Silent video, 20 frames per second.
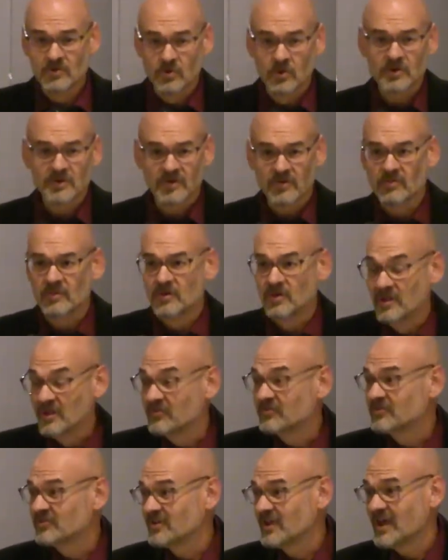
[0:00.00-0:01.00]
looked at the
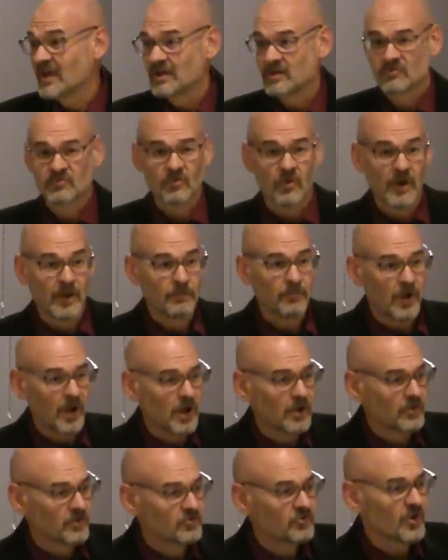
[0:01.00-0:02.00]
list yet, so I
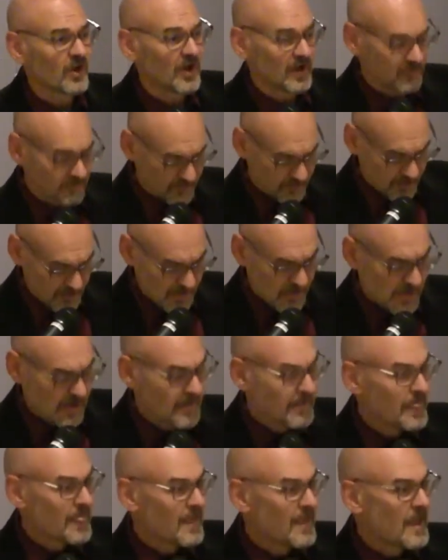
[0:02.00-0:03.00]
apologize.
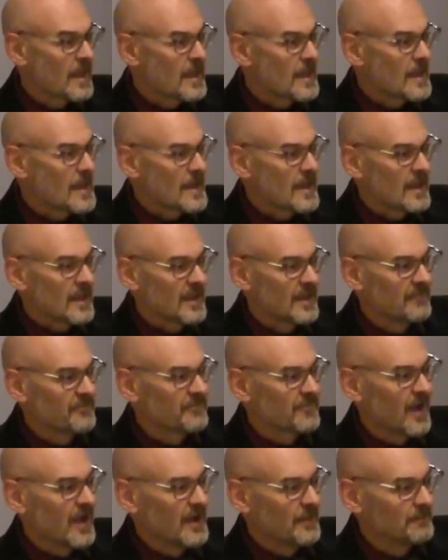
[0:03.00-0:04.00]

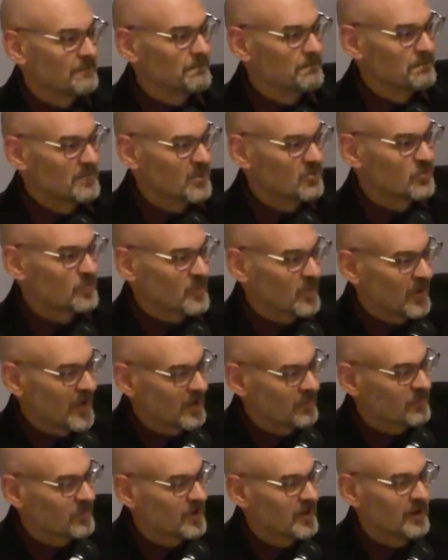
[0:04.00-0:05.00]
If I'm
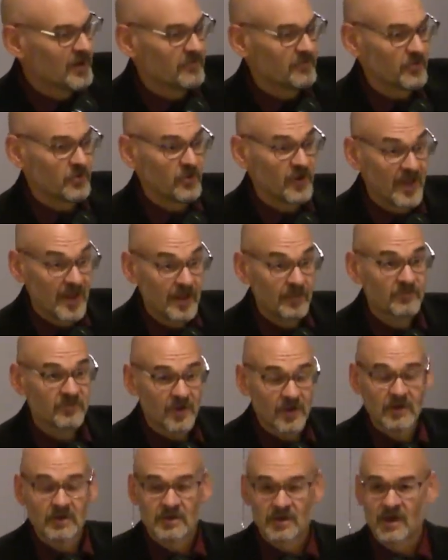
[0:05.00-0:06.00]
mispronouncing any of your names,
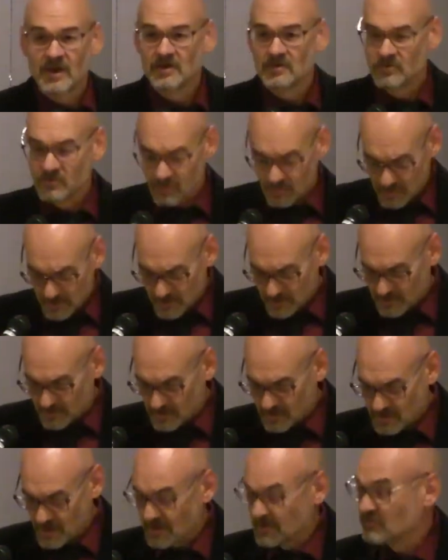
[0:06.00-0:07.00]
I do
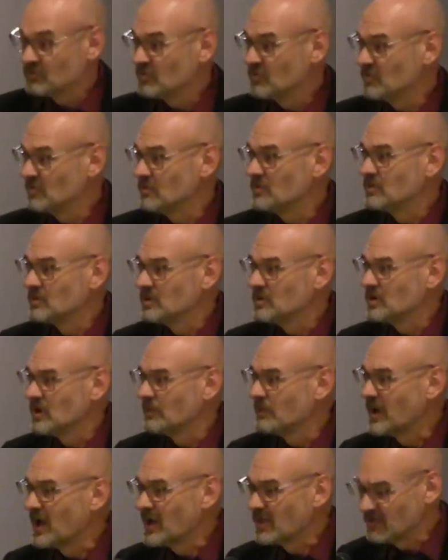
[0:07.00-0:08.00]

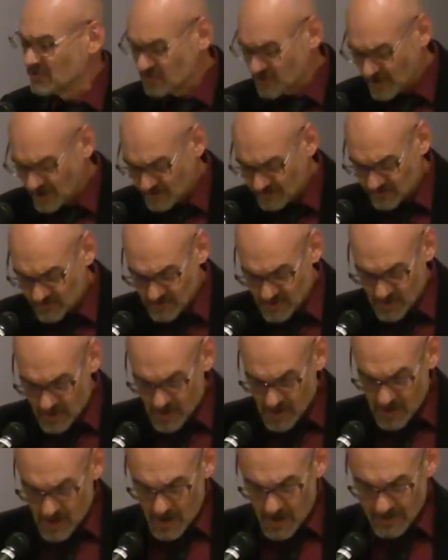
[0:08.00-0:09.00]
apologize.
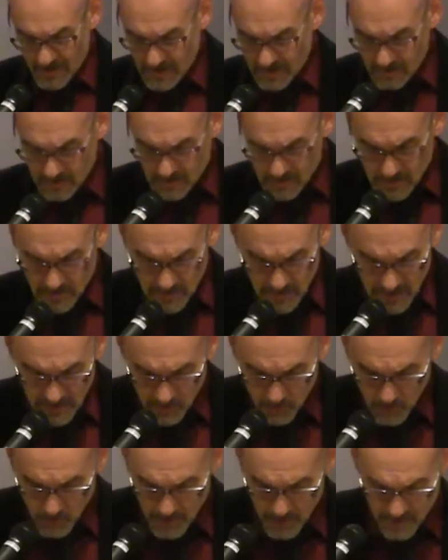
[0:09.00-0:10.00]
In
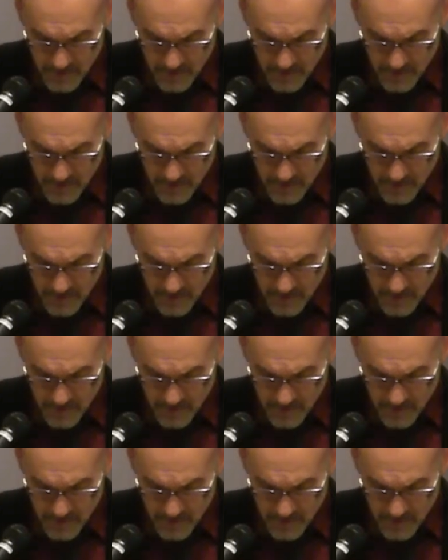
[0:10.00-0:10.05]
order